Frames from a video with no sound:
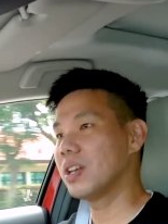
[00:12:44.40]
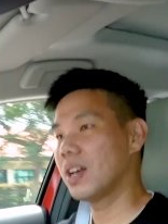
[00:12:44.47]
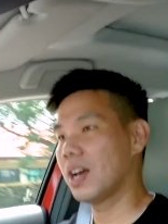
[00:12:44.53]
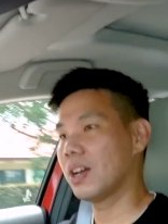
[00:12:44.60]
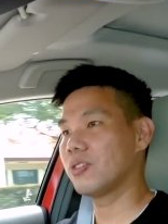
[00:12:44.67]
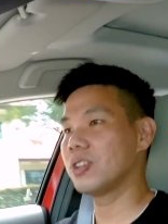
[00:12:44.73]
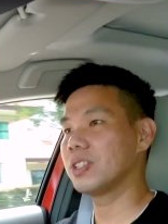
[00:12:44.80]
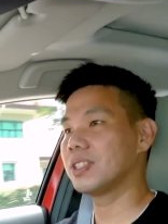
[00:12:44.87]

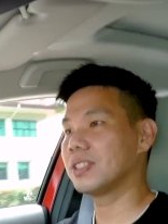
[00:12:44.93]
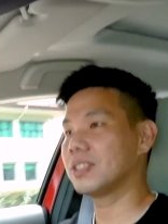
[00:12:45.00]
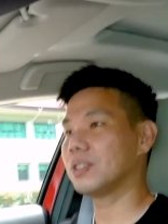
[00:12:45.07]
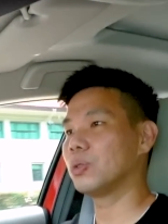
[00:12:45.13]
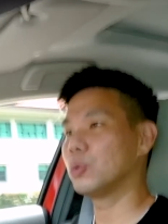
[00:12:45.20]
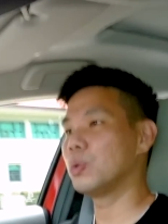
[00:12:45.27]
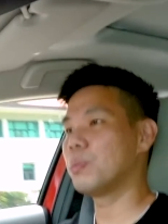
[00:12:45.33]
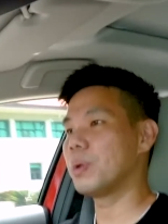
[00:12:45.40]

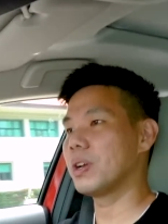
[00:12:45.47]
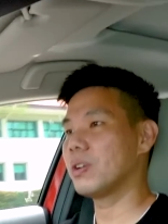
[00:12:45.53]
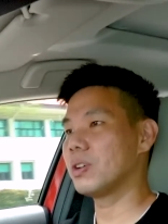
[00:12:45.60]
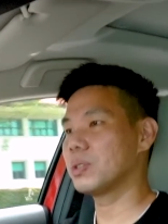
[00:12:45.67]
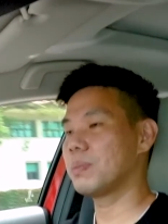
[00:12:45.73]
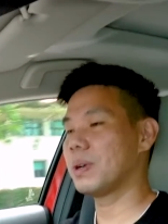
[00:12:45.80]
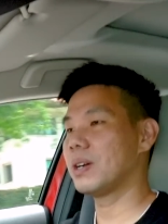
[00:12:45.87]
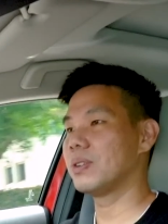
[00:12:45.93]
162 brake
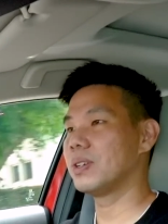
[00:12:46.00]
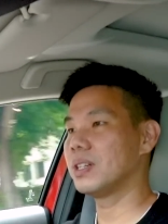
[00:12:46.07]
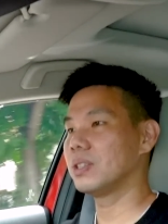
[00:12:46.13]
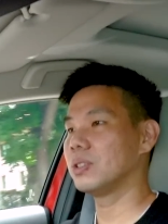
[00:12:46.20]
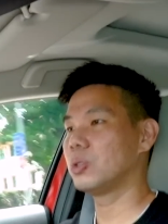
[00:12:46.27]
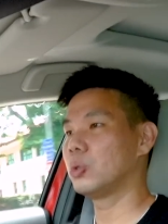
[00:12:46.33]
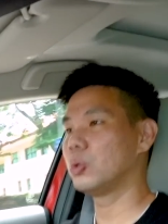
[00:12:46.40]
horsepower,